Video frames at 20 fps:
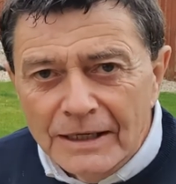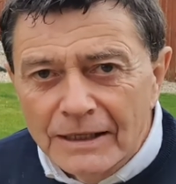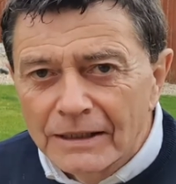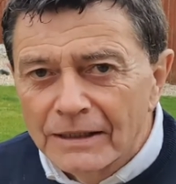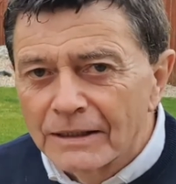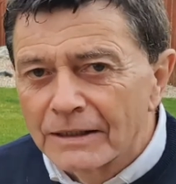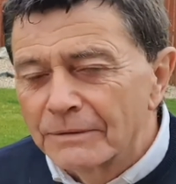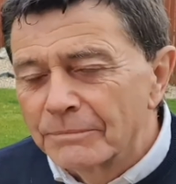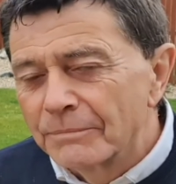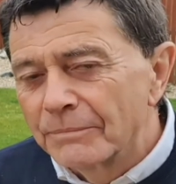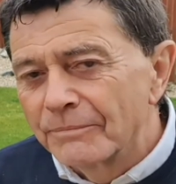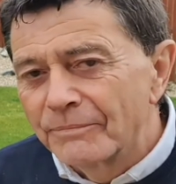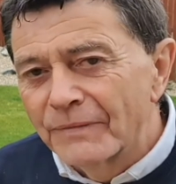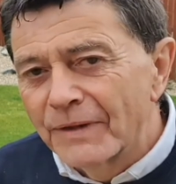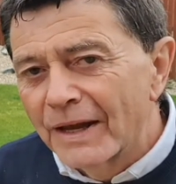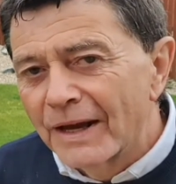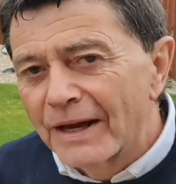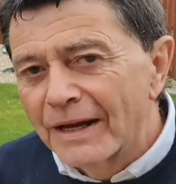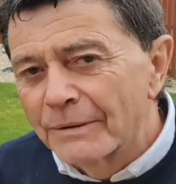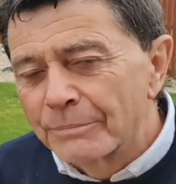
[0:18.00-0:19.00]

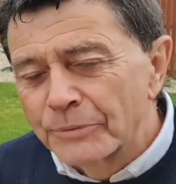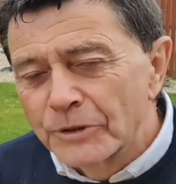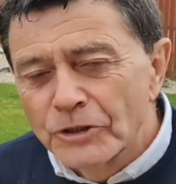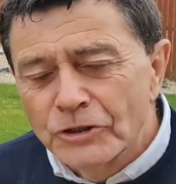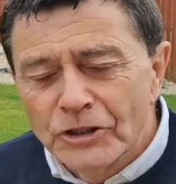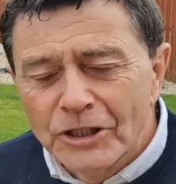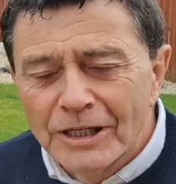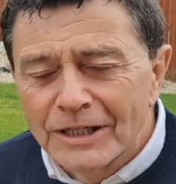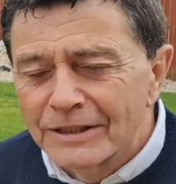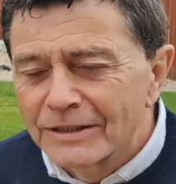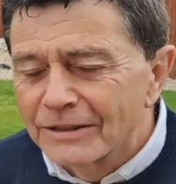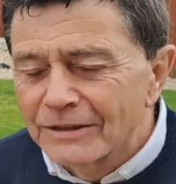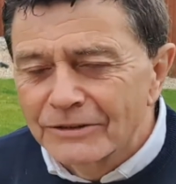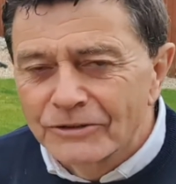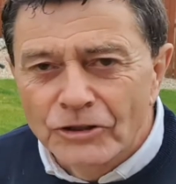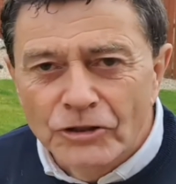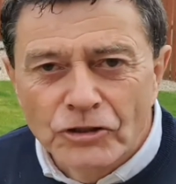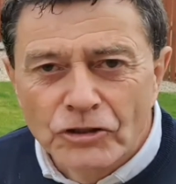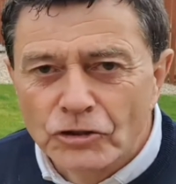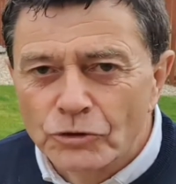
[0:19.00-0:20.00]
I appreciate
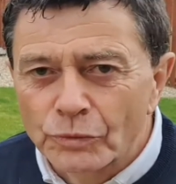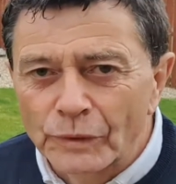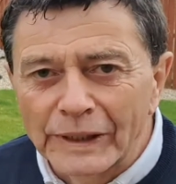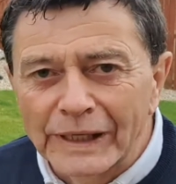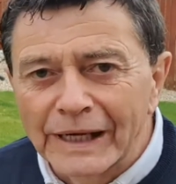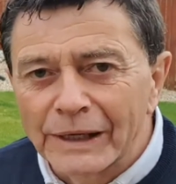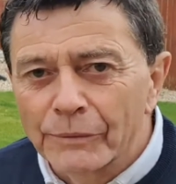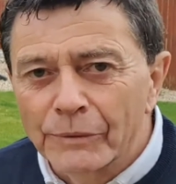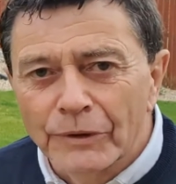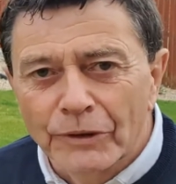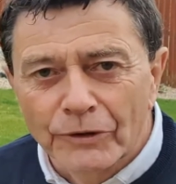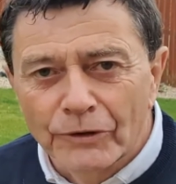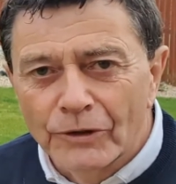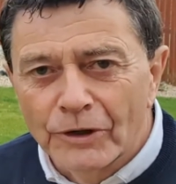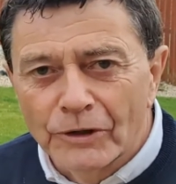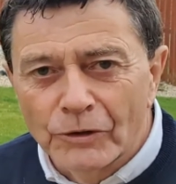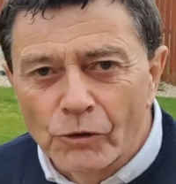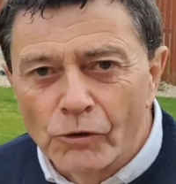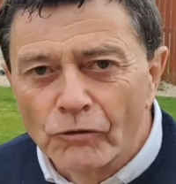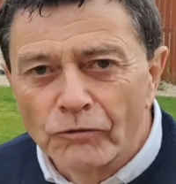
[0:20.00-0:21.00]
just swinging without a
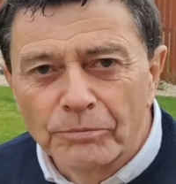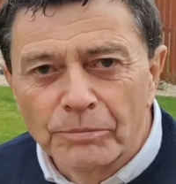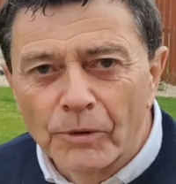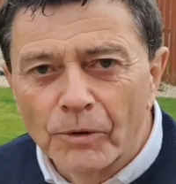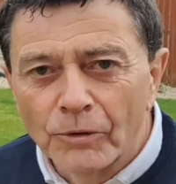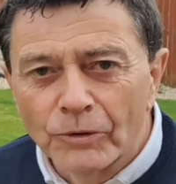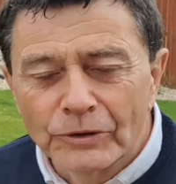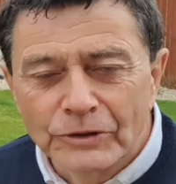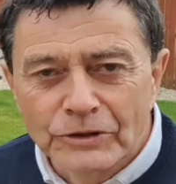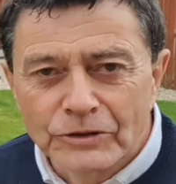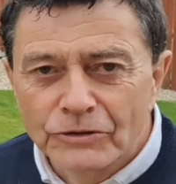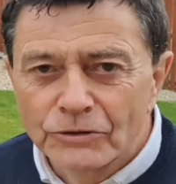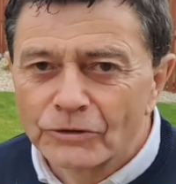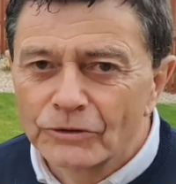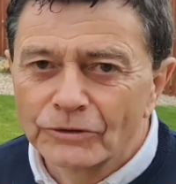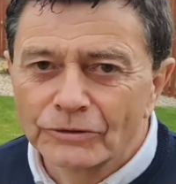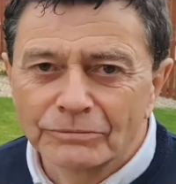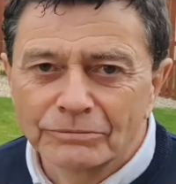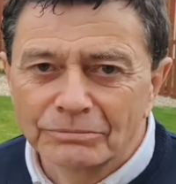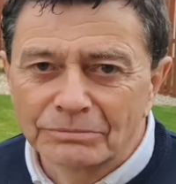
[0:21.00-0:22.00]
golf ball is
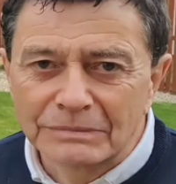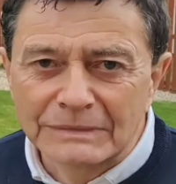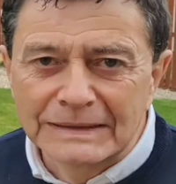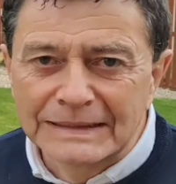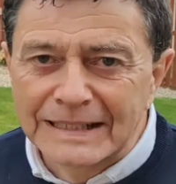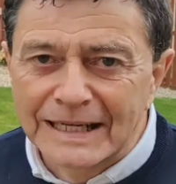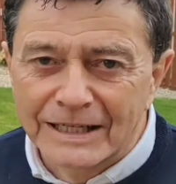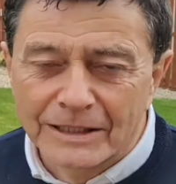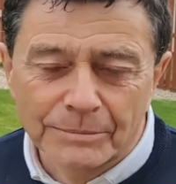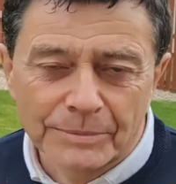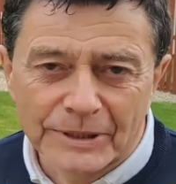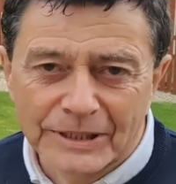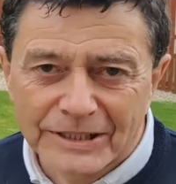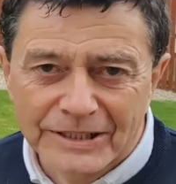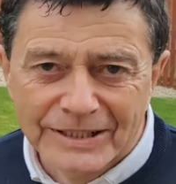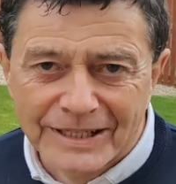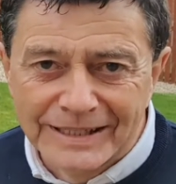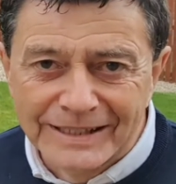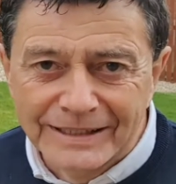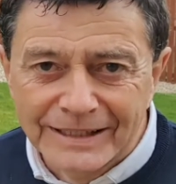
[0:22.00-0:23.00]
not terribly
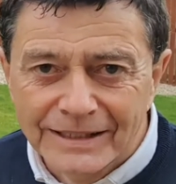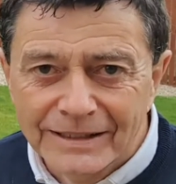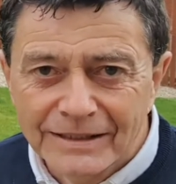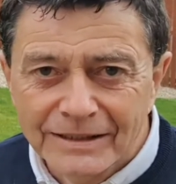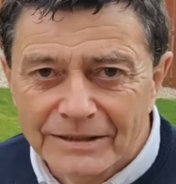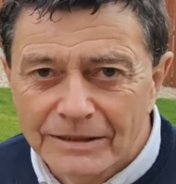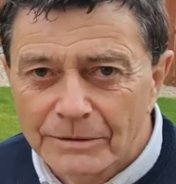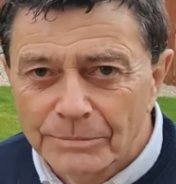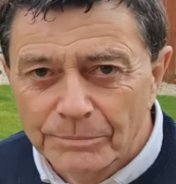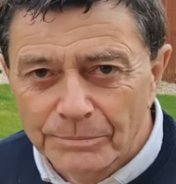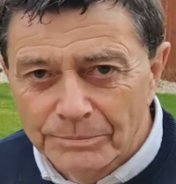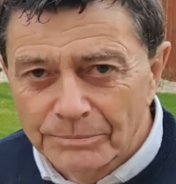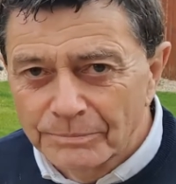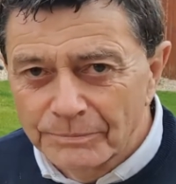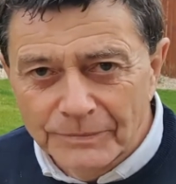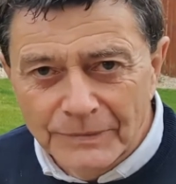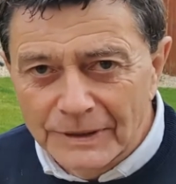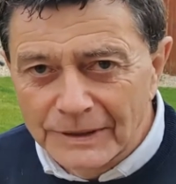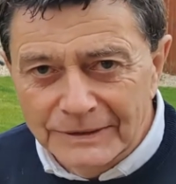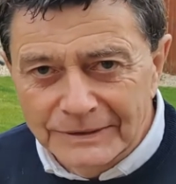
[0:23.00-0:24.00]
exciting, and
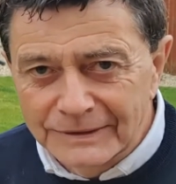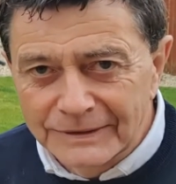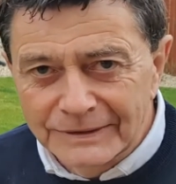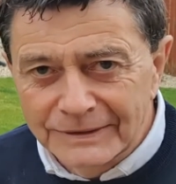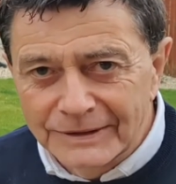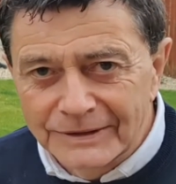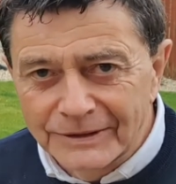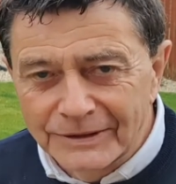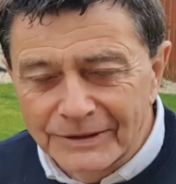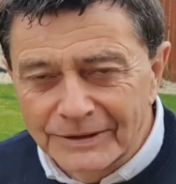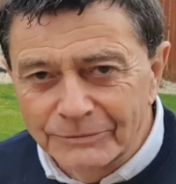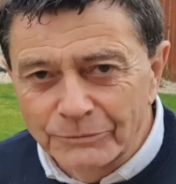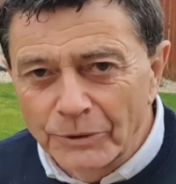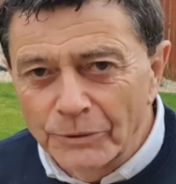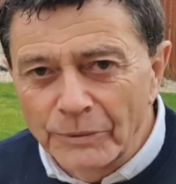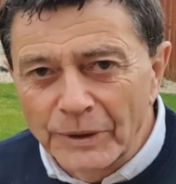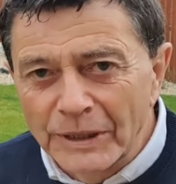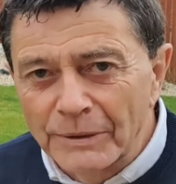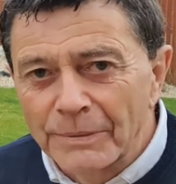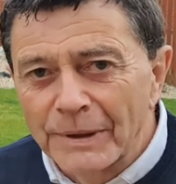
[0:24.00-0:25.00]
when
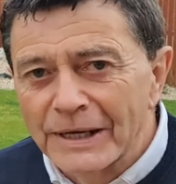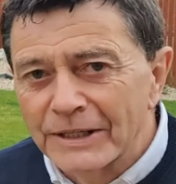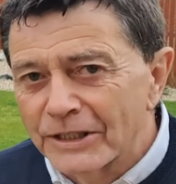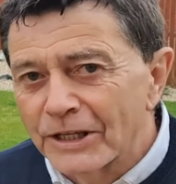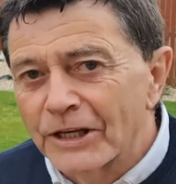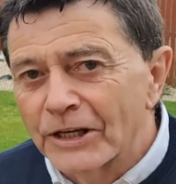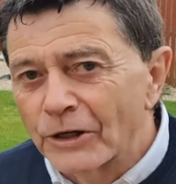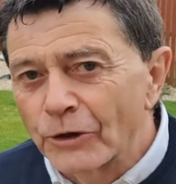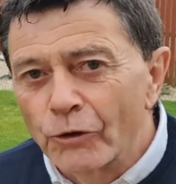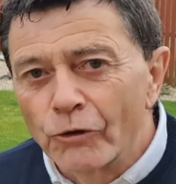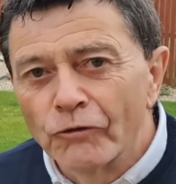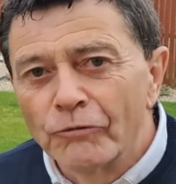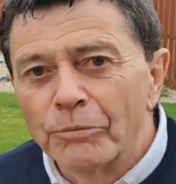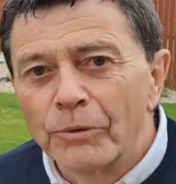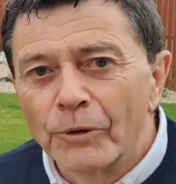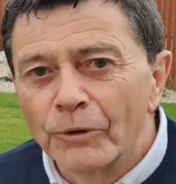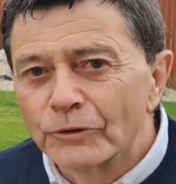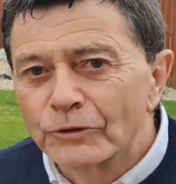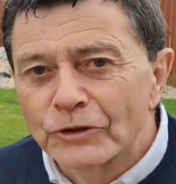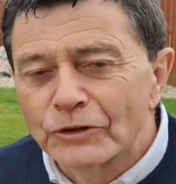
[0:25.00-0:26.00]
we get back to hitting golf
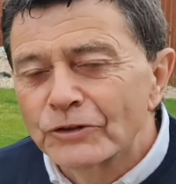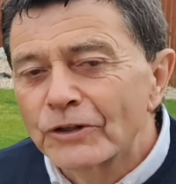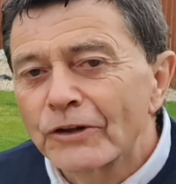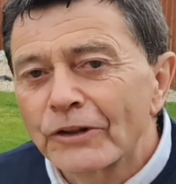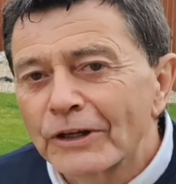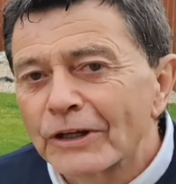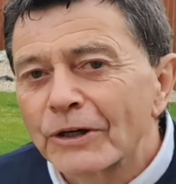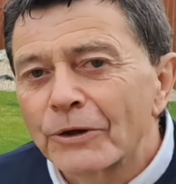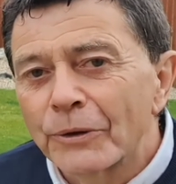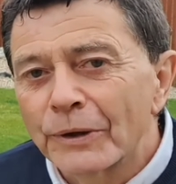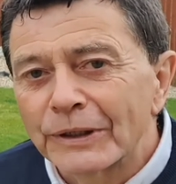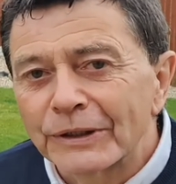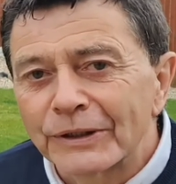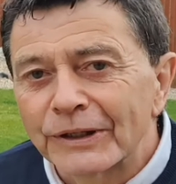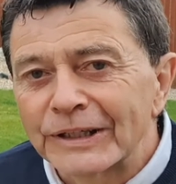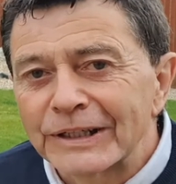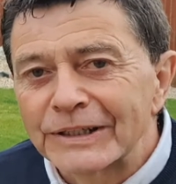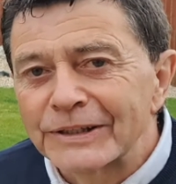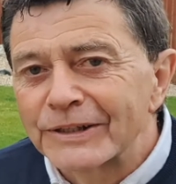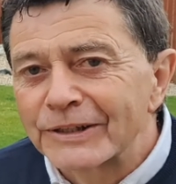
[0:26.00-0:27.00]
balls, there's nothing quite
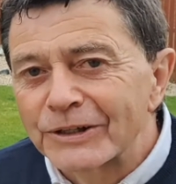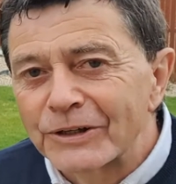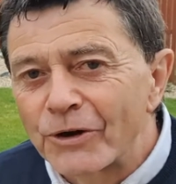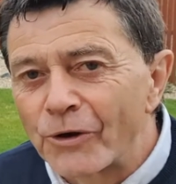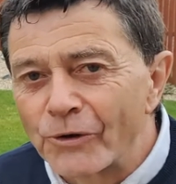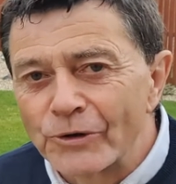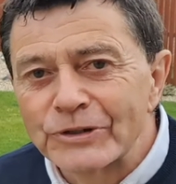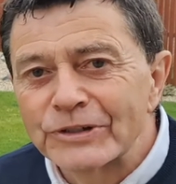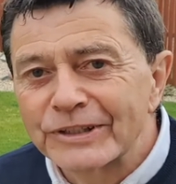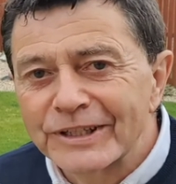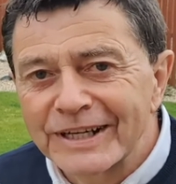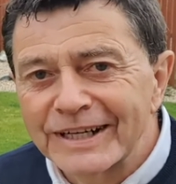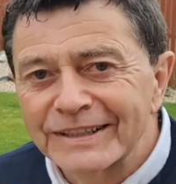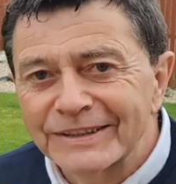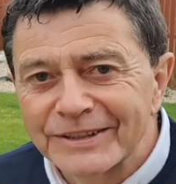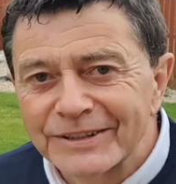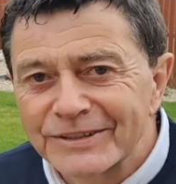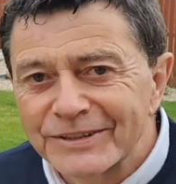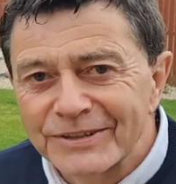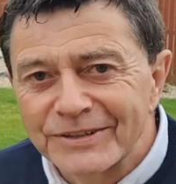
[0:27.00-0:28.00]
like the contact
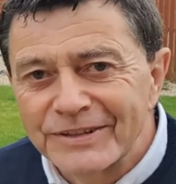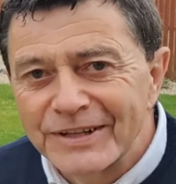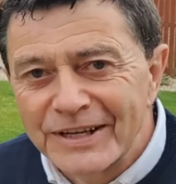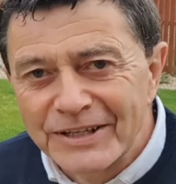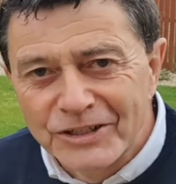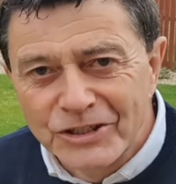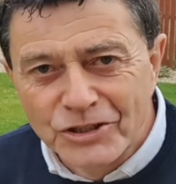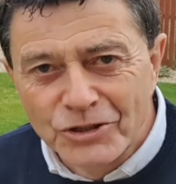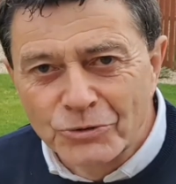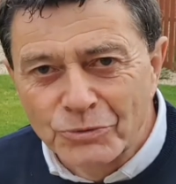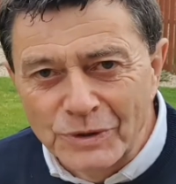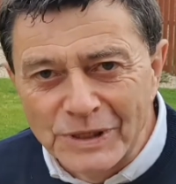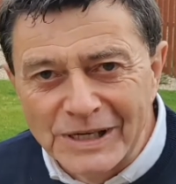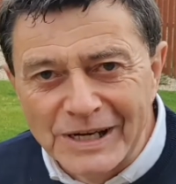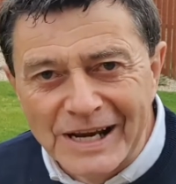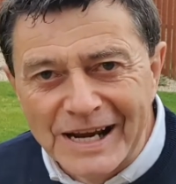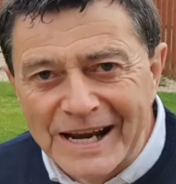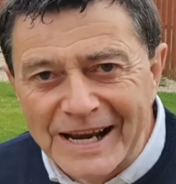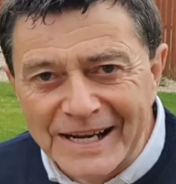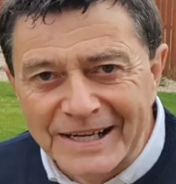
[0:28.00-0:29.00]
is on that sweet
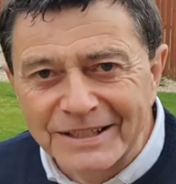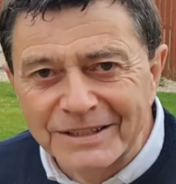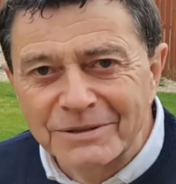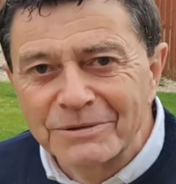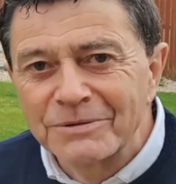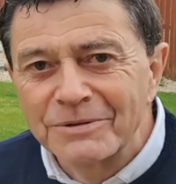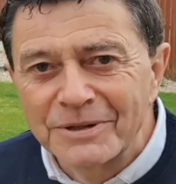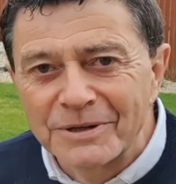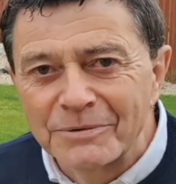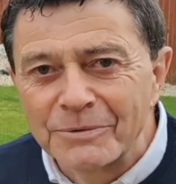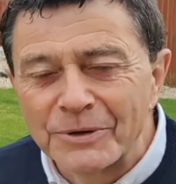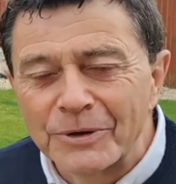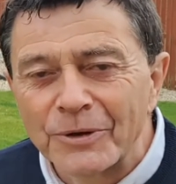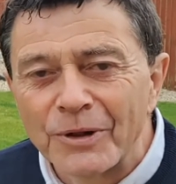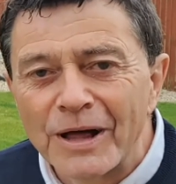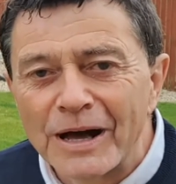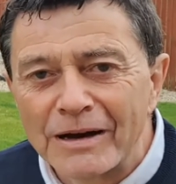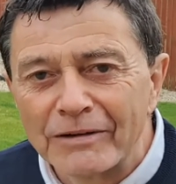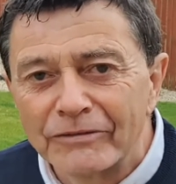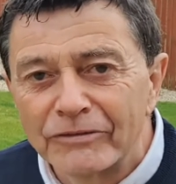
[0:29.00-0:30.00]
hit that we all
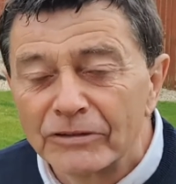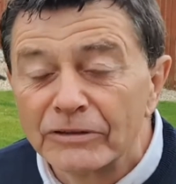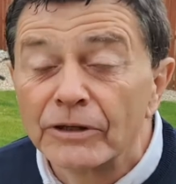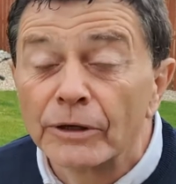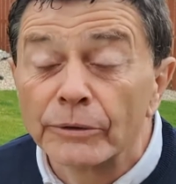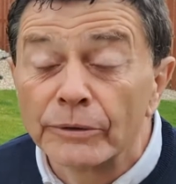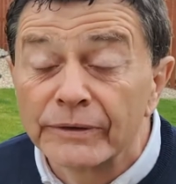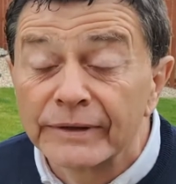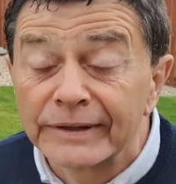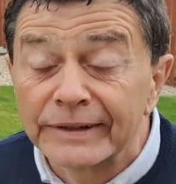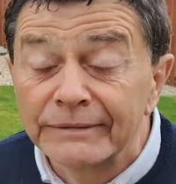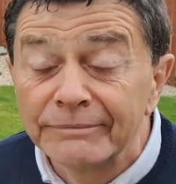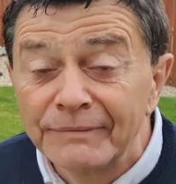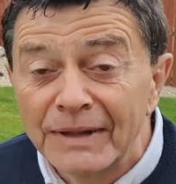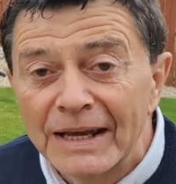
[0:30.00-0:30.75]
have now and then.